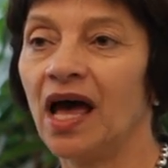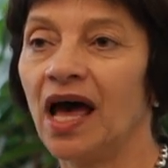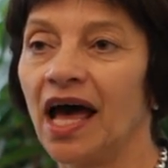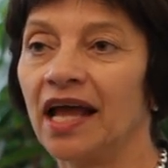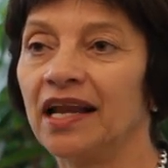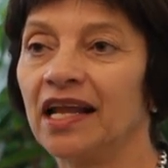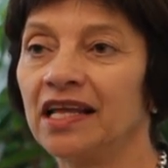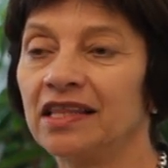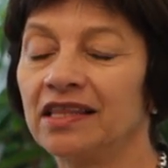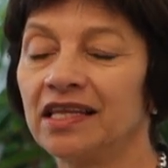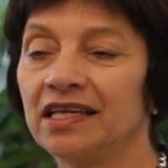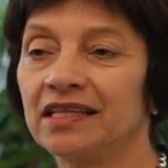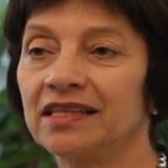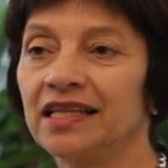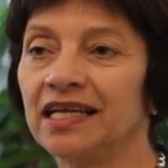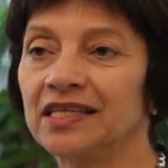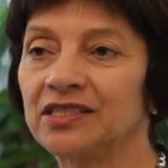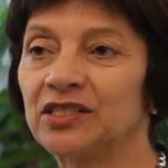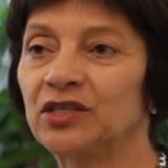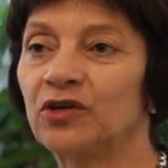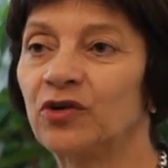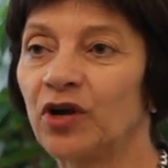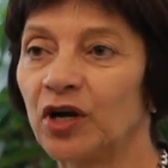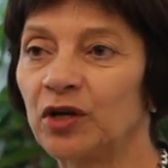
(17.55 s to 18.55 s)
and I think
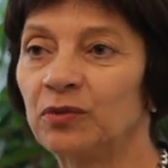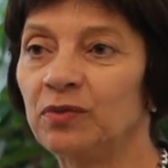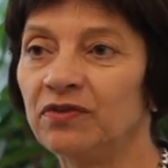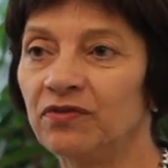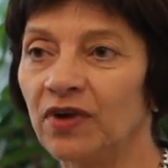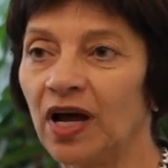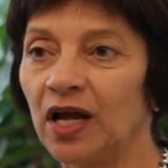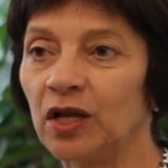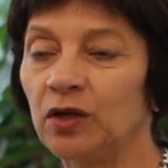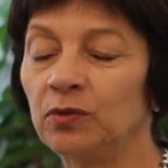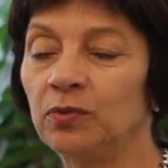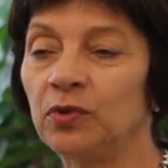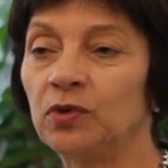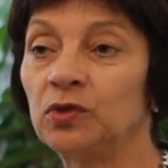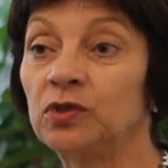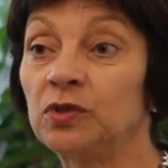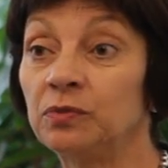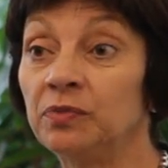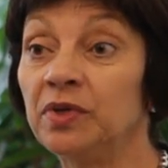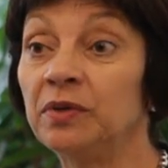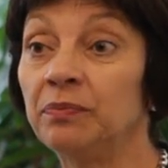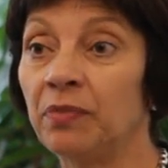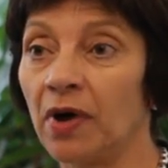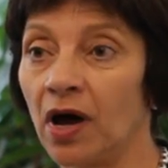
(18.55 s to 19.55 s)
that's incredibly valuable to
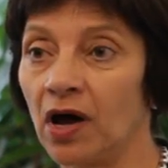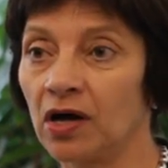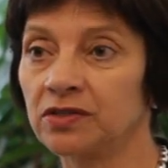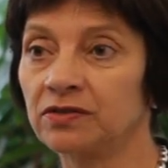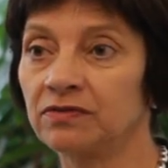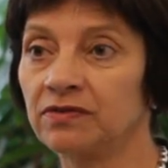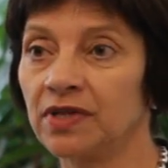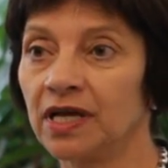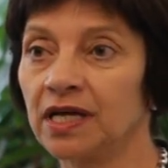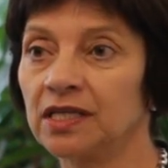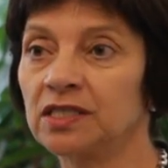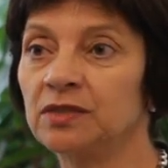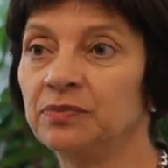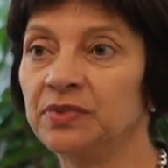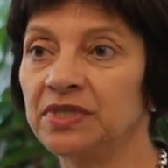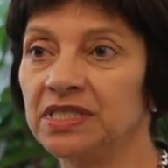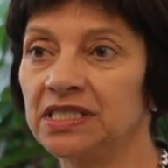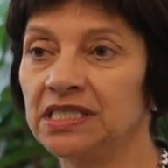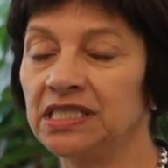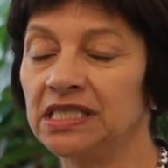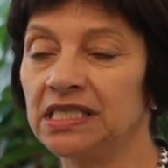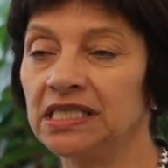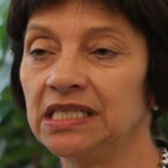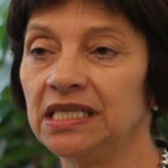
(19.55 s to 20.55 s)
be part of that, to be
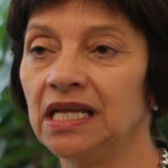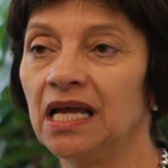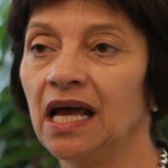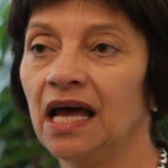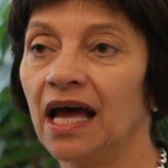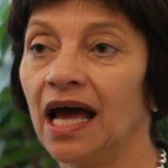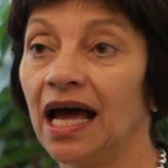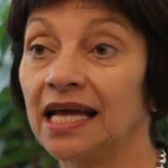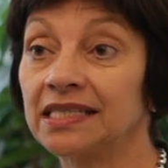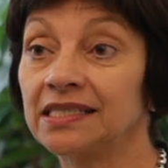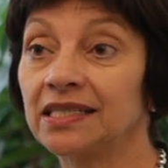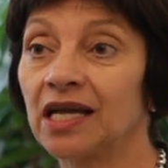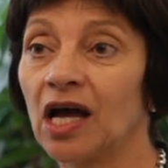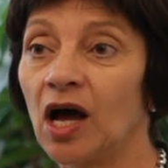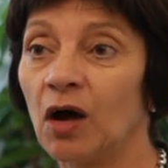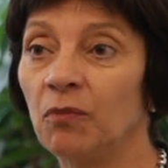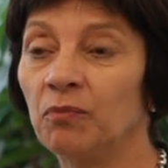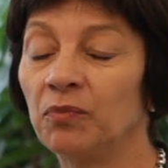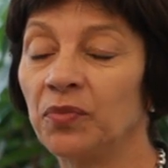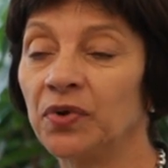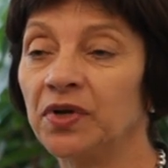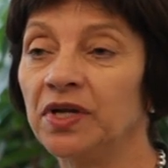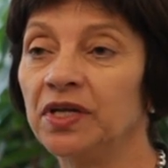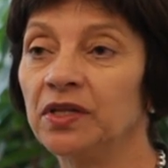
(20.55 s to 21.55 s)
seen as a
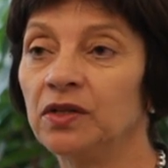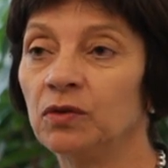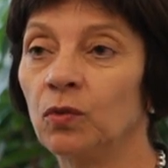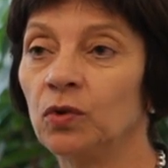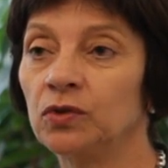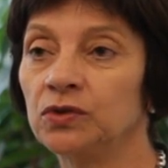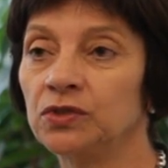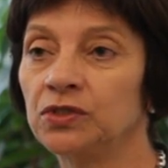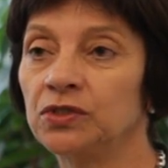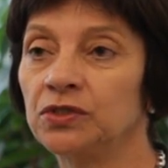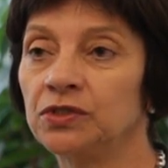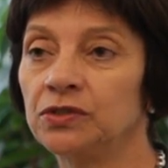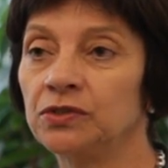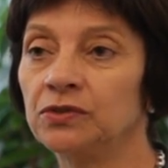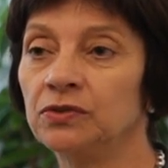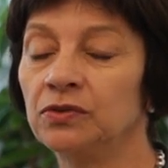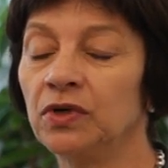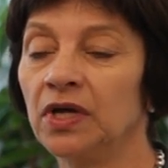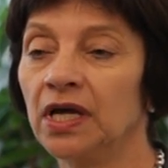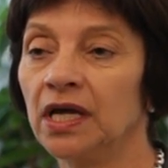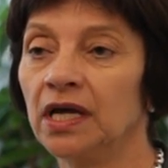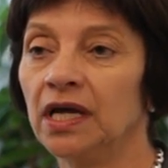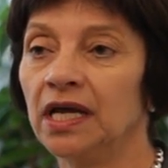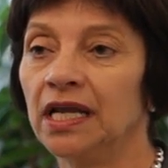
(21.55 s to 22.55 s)
company that wants
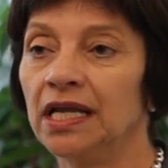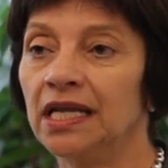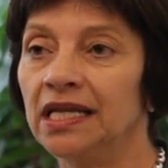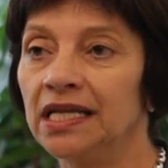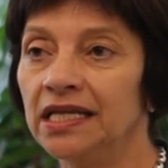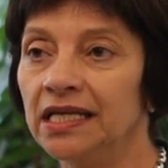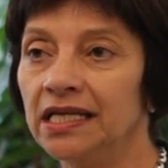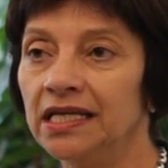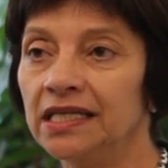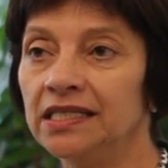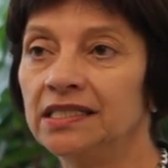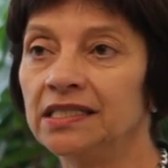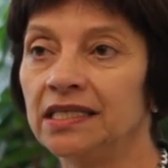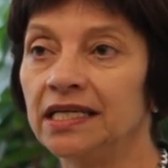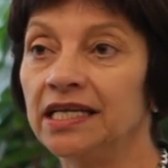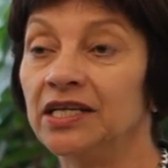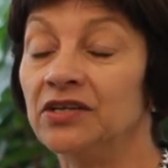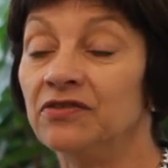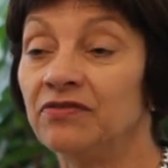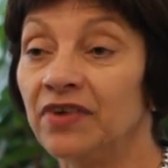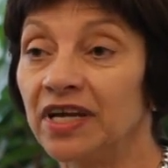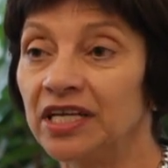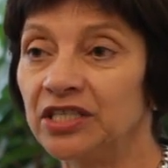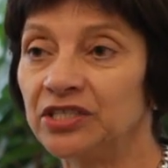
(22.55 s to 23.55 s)
to lead
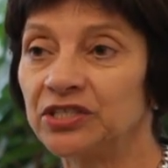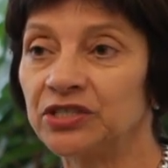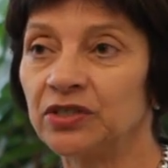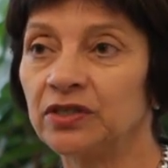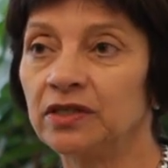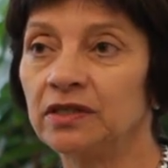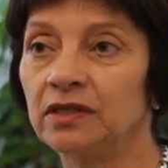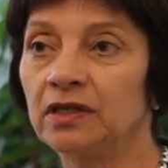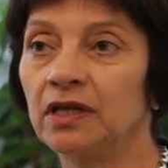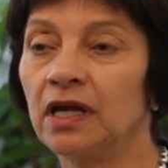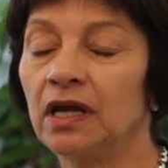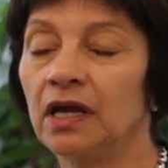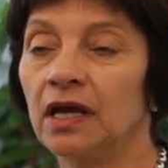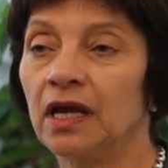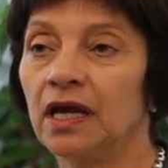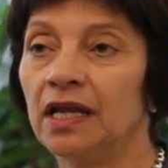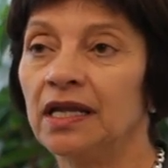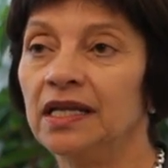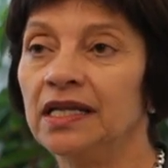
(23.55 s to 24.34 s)
innovation,